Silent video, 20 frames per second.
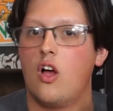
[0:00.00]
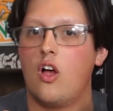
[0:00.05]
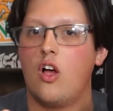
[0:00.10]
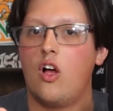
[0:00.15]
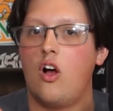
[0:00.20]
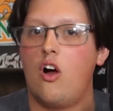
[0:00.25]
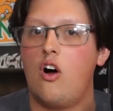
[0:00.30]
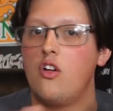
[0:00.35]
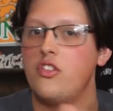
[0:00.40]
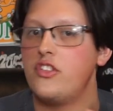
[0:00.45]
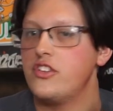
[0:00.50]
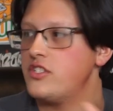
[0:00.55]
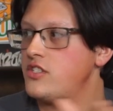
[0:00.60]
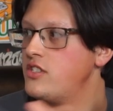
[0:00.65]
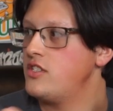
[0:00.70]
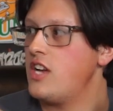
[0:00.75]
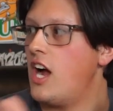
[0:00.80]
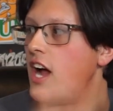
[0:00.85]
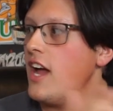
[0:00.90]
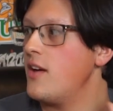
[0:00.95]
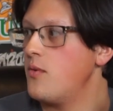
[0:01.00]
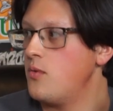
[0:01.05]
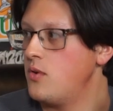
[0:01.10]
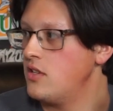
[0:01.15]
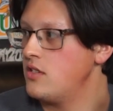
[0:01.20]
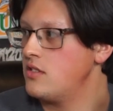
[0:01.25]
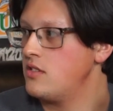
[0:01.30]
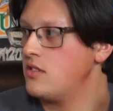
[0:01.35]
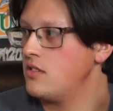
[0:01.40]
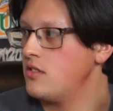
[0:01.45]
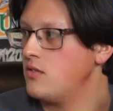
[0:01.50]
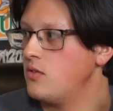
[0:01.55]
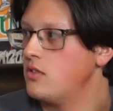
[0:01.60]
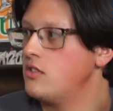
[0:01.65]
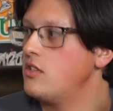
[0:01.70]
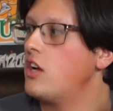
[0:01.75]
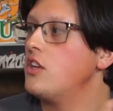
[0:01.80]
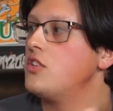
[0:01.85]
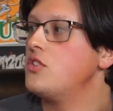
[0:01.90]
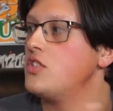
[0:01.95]
All the diet ones. I'll
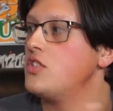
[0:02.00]
do the